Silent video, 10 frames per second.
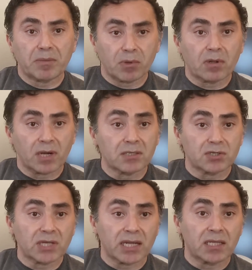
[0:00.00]
people are
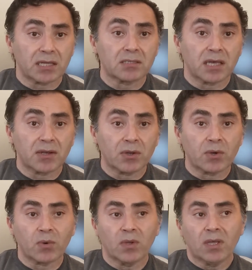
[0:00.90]
understanding and they
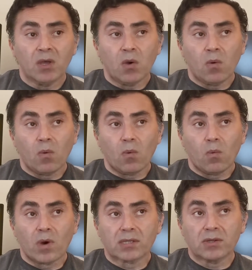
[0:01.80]
know.
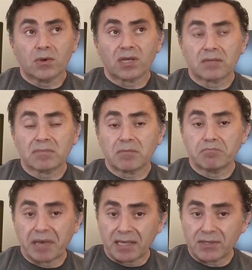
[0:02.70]
What you're going to be
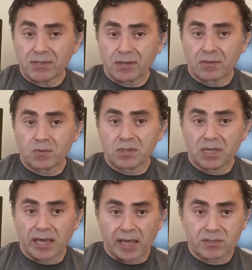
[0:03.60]
based on when
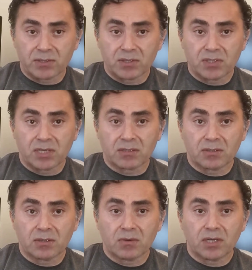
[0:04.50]
they ask you these
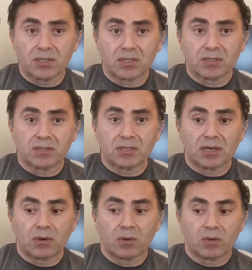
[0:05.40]
technical questions
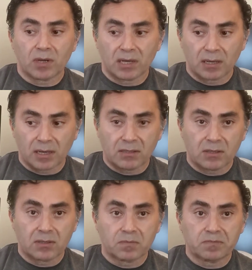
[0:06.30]
or
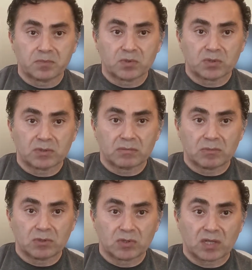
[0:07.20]
other
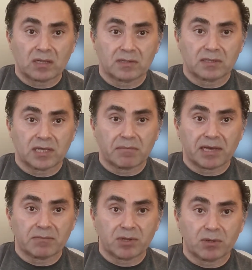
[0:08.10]
skills that they
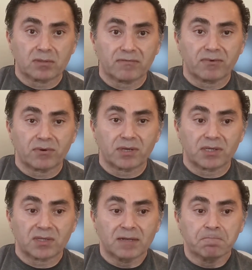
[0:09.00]
might be looking for
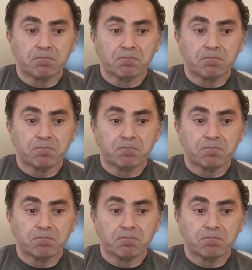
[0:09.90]
is